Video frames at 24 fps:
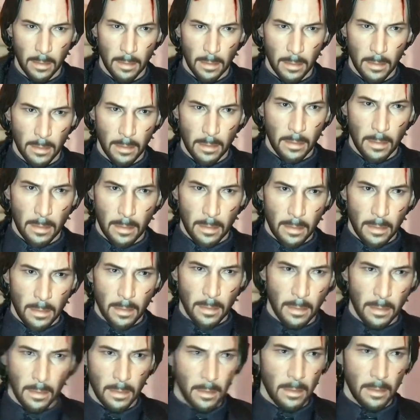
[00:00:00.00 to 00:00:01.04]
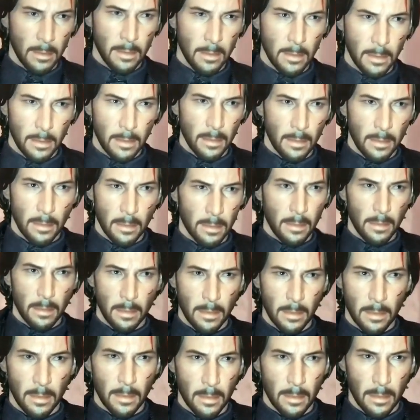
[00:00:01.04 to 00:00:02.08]
the tie. tie.
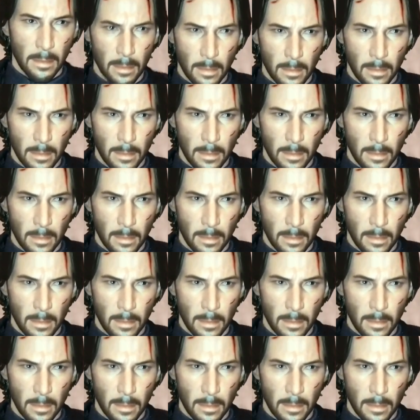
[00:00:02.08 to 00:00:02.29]
There's a